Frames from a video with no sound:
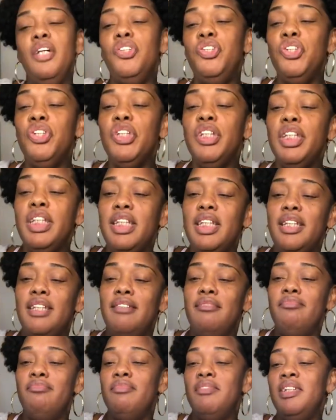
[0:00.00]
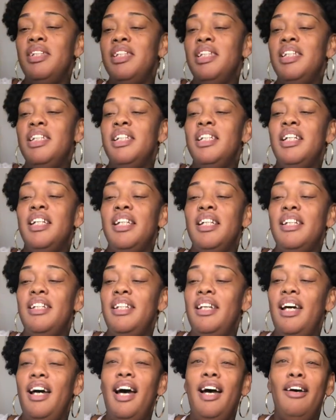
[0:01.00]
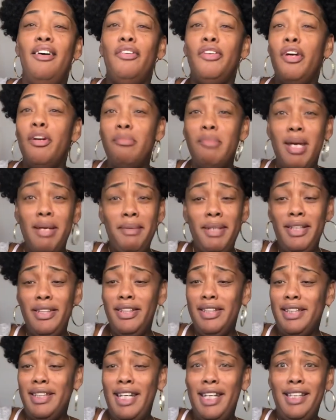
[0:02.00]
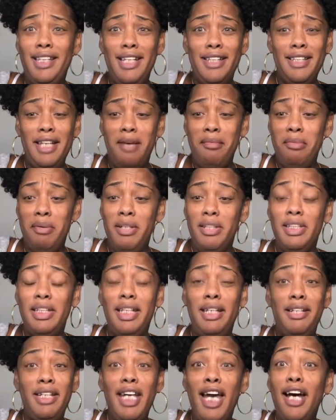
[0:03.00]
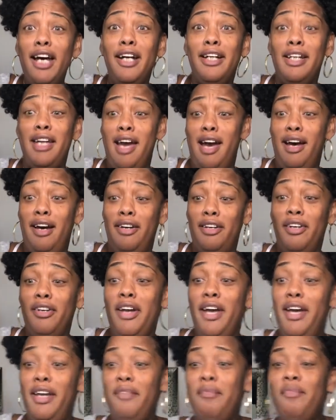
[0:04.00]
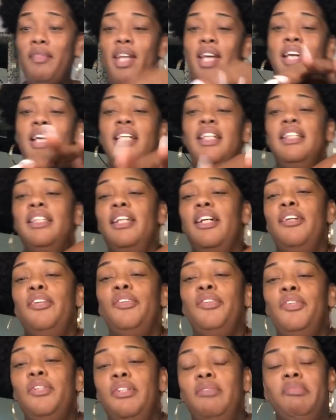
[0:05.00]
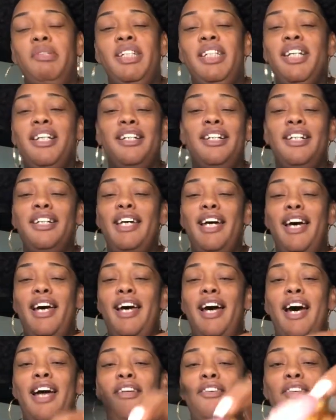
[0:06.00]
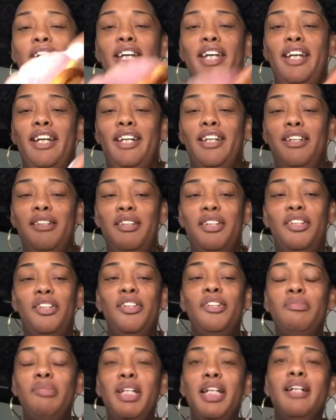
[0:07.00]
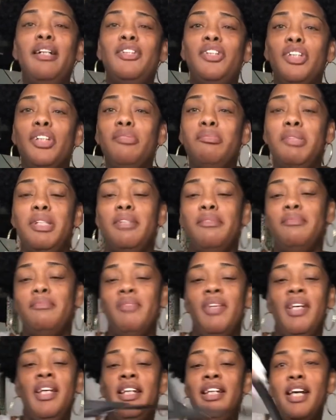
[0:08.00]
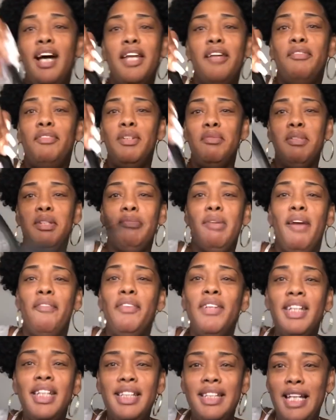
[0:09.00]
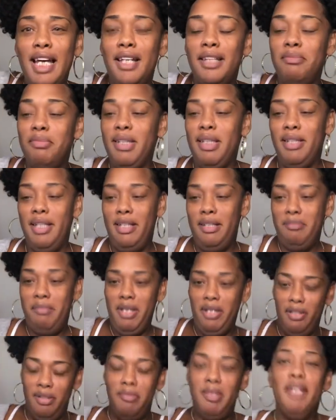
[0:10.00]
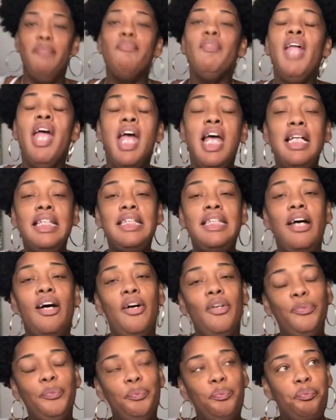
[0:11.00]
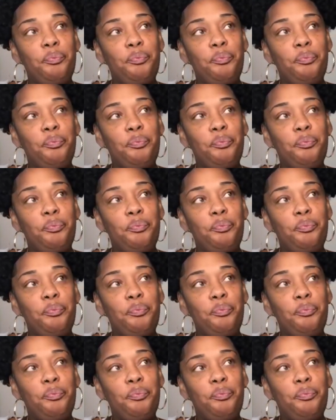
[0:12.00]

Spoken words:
just, I don't know, maybe he just ain't that type of person. He young, y'all, okay? So, but young or not, I don't care. You be a gentleman. Y'all have flipped about 15 times, but I'm letting it meddle a bit. So,